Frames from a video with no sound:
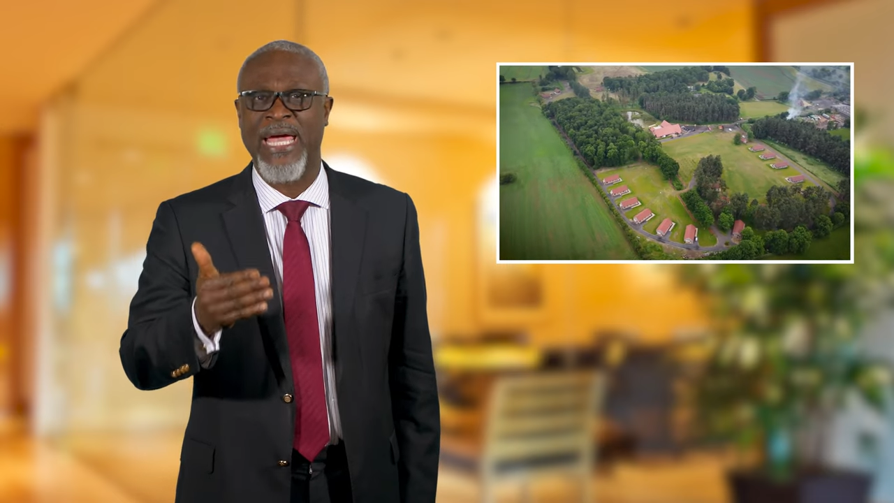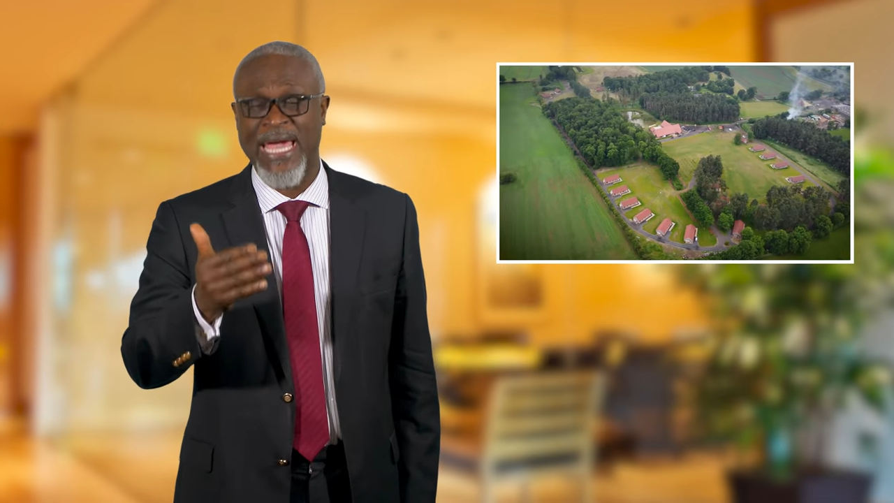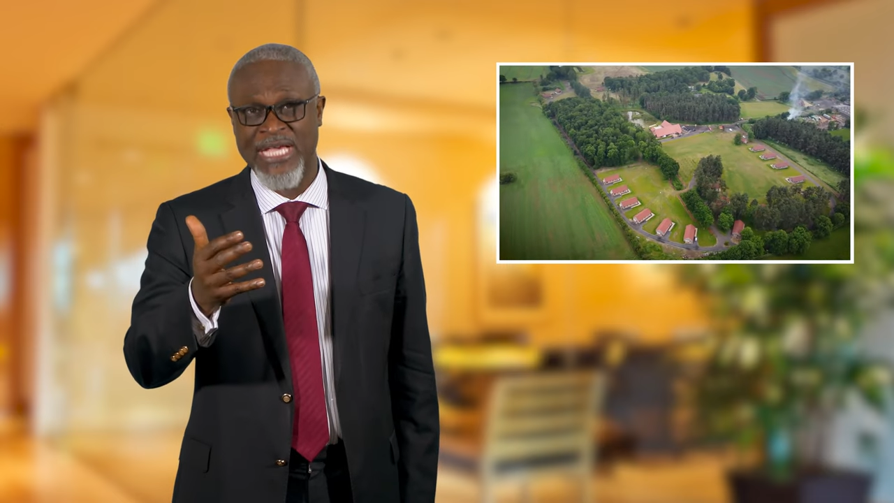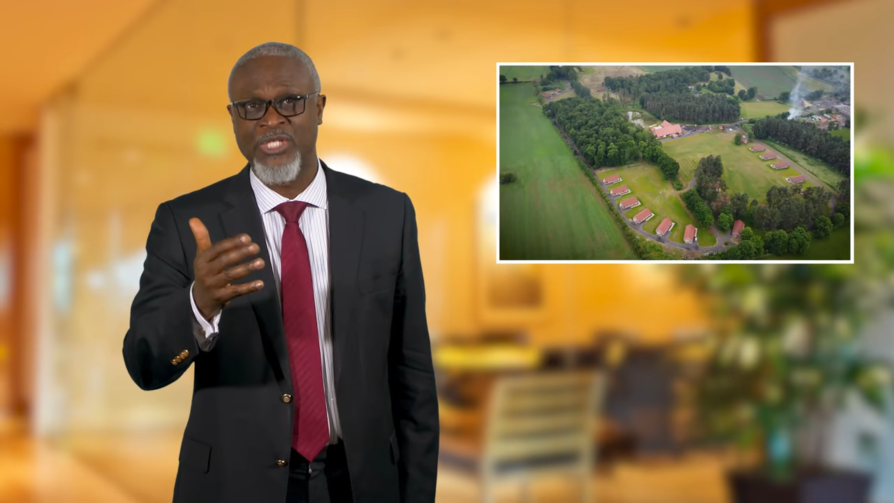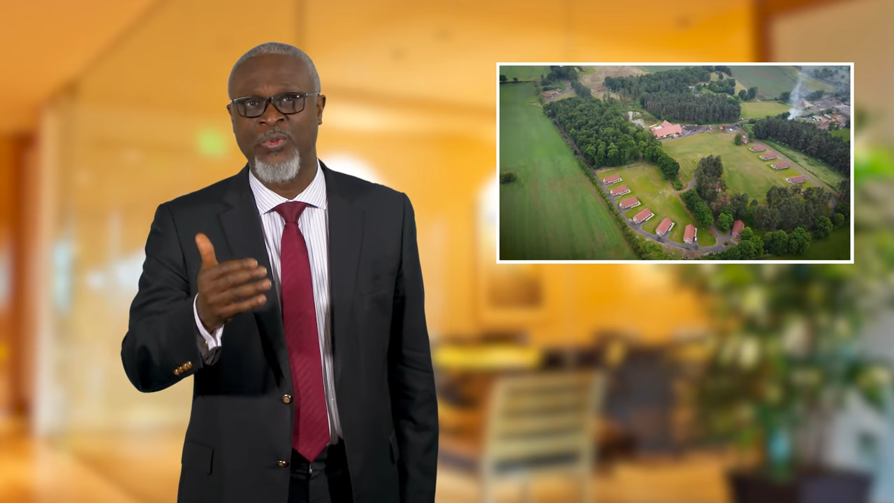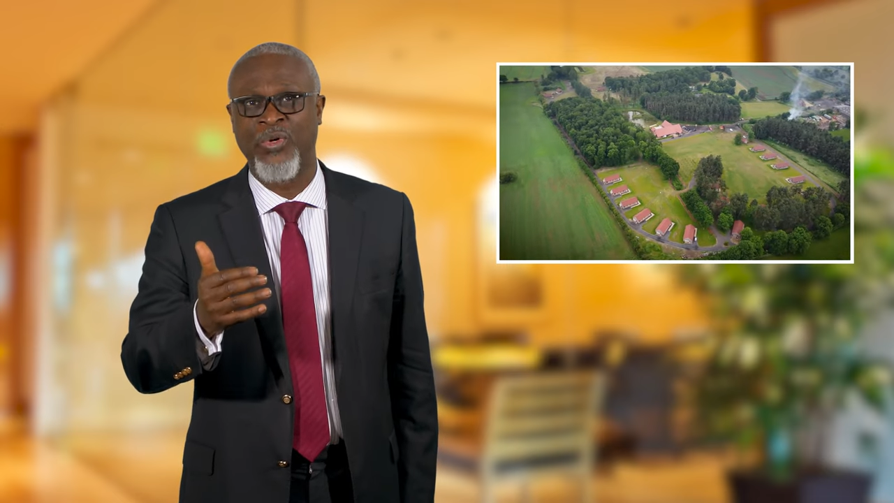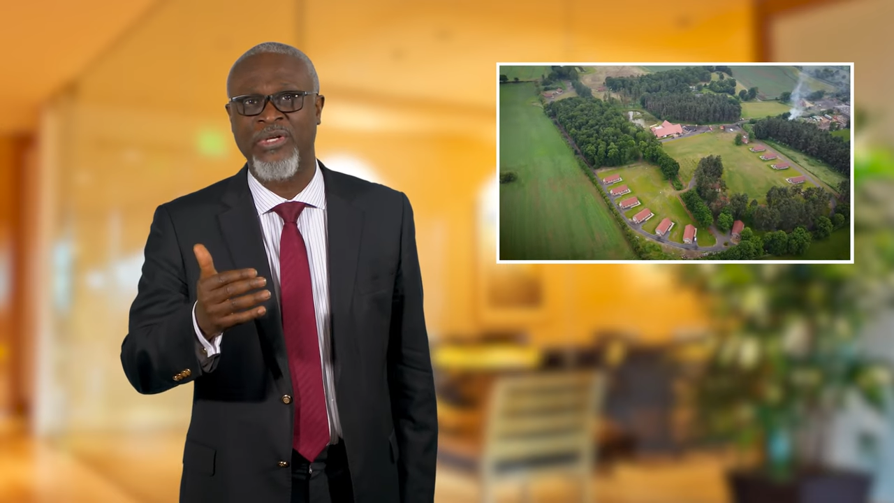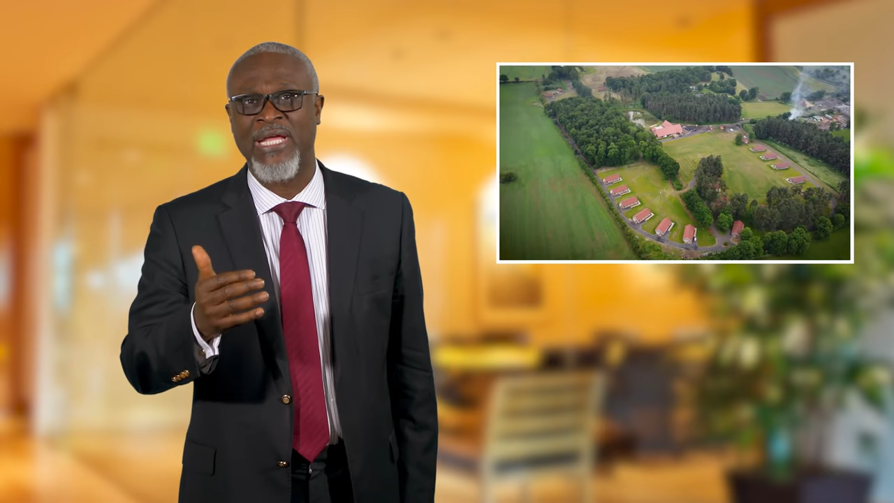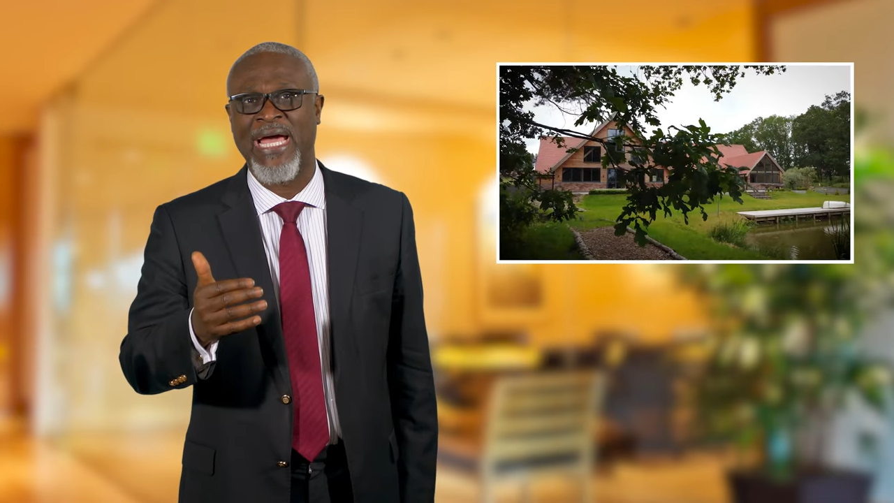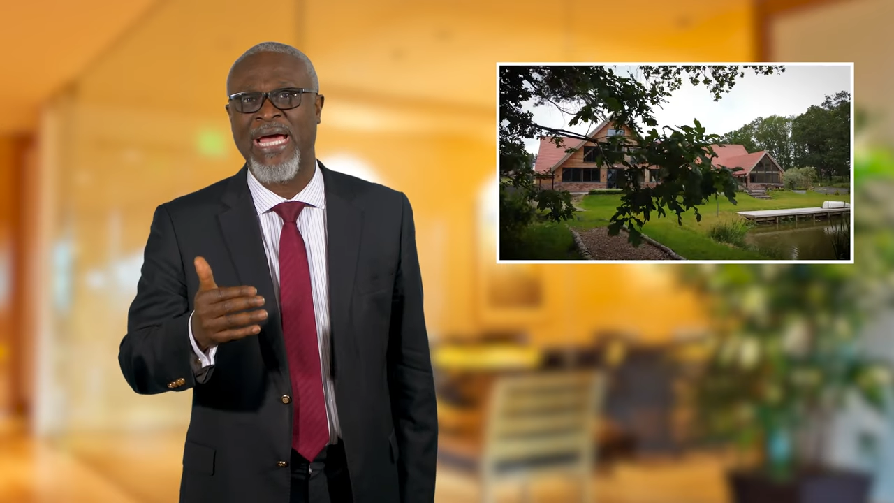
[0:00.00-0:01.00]

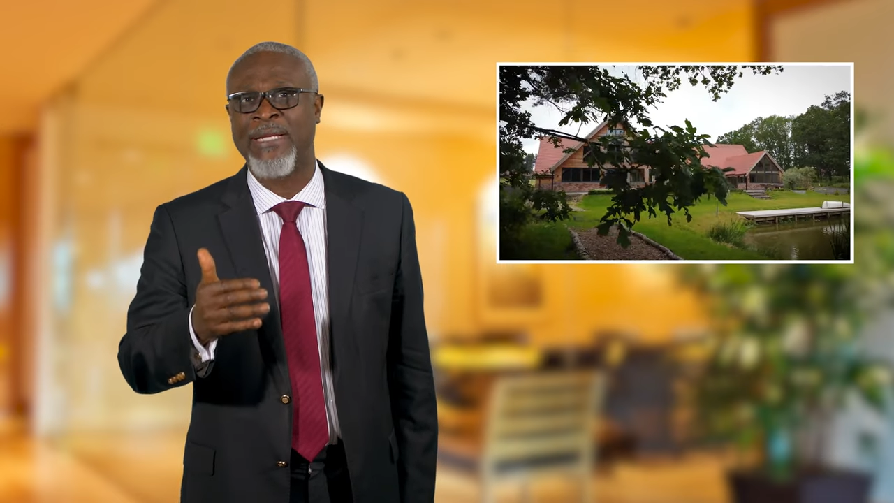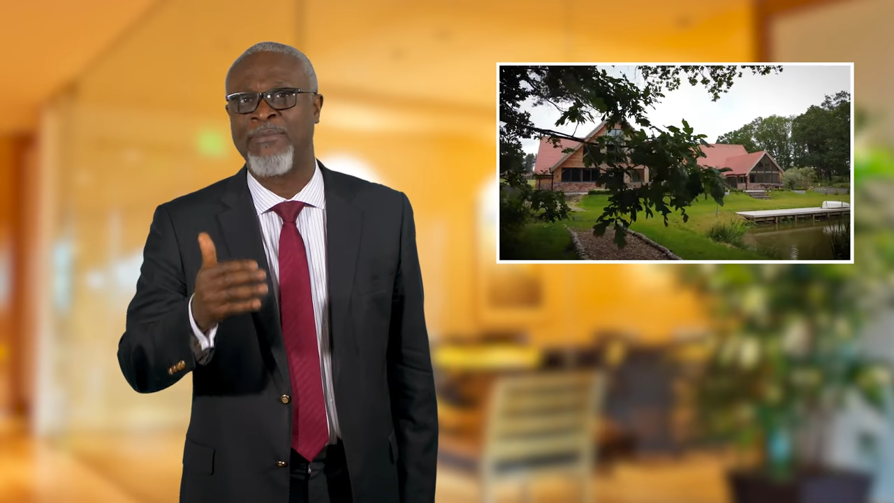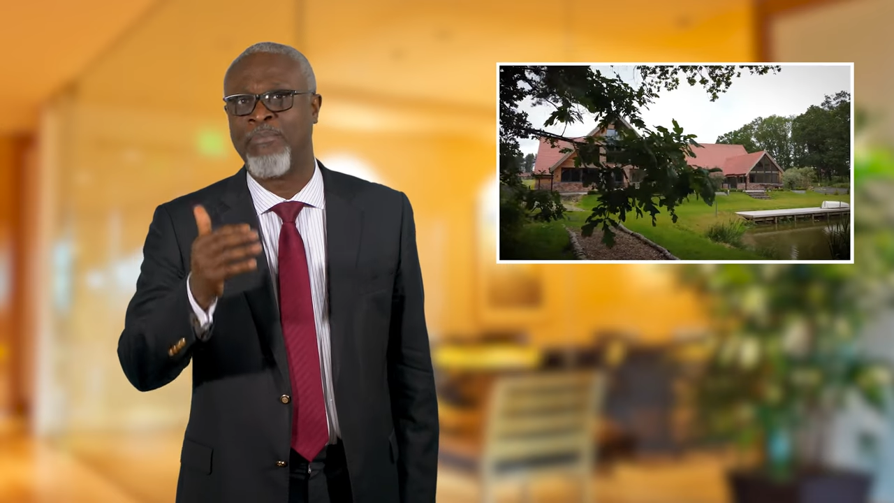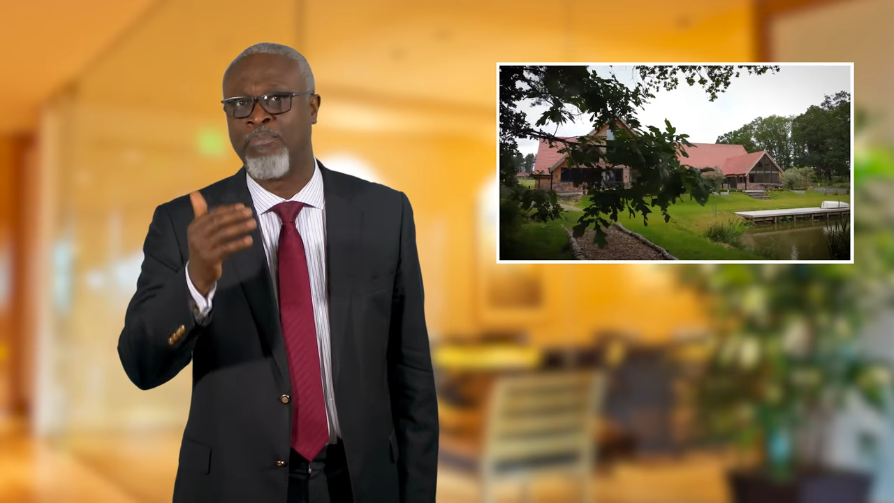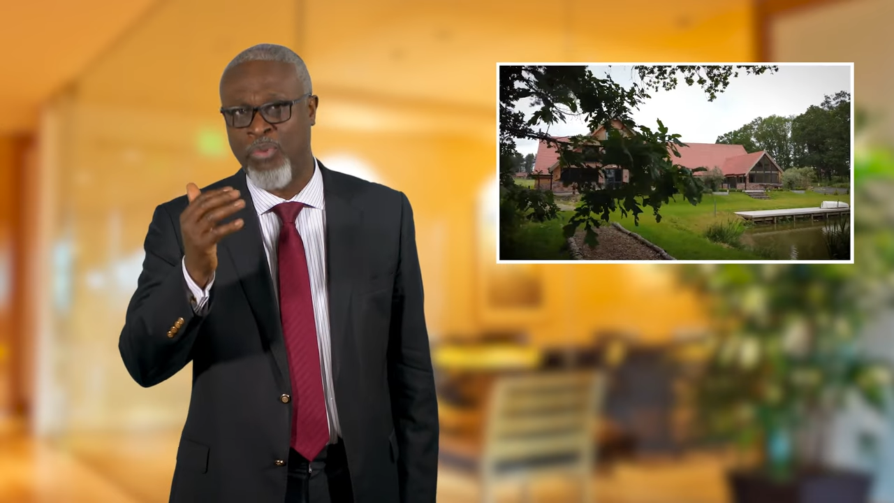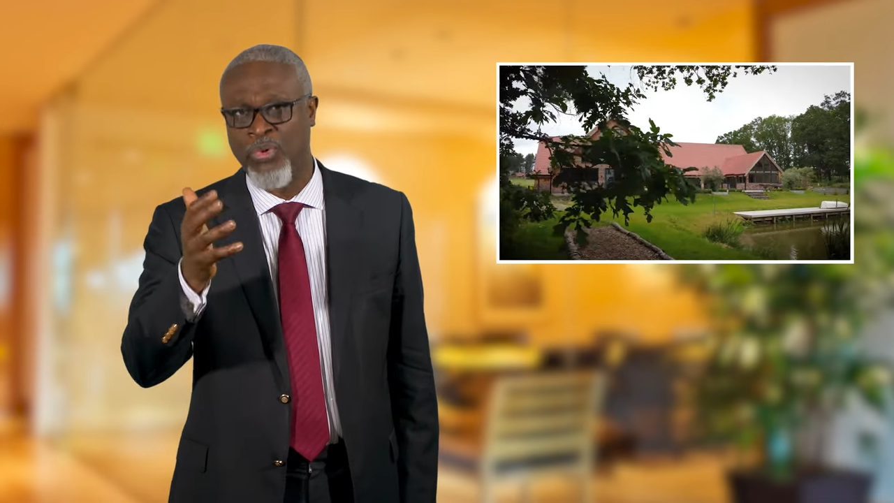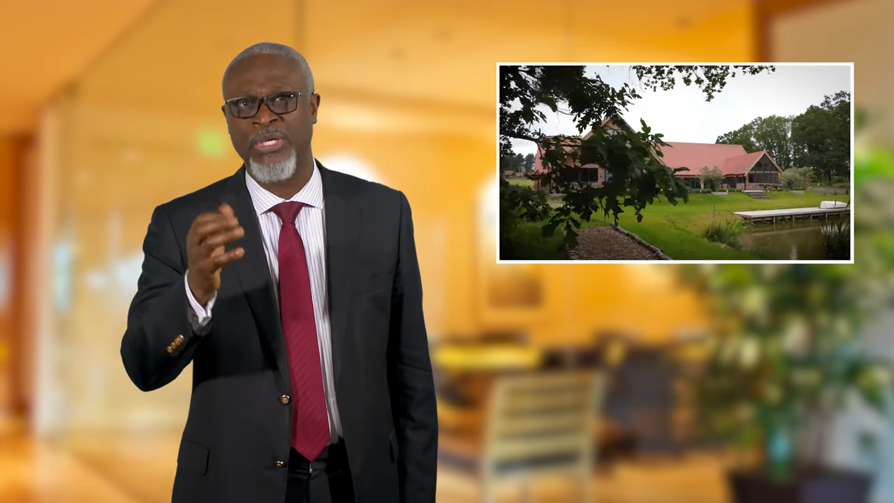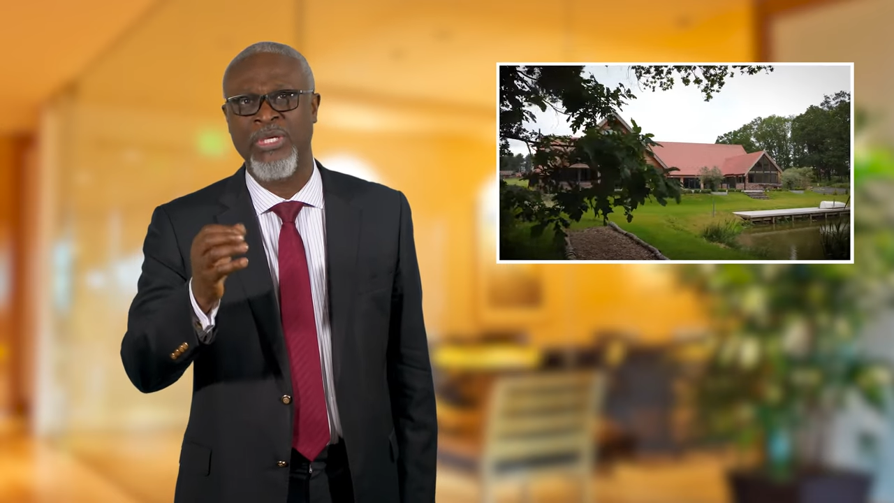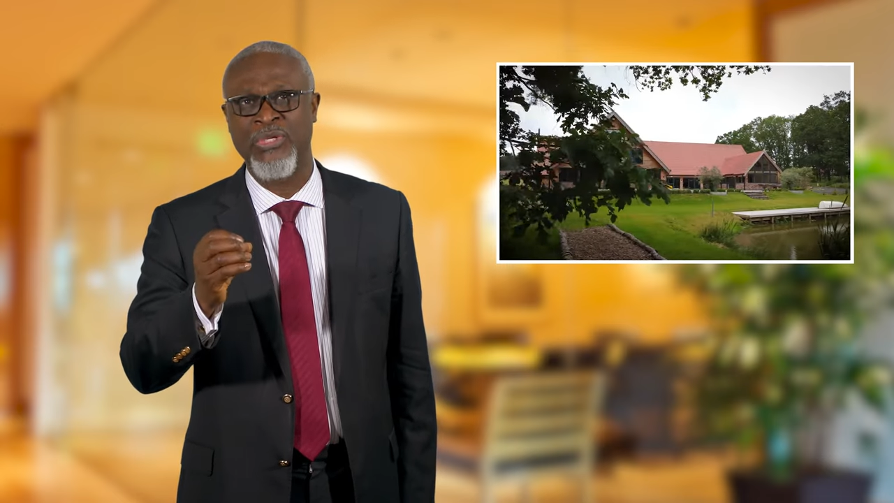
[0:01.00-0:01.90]
Hayeswood and book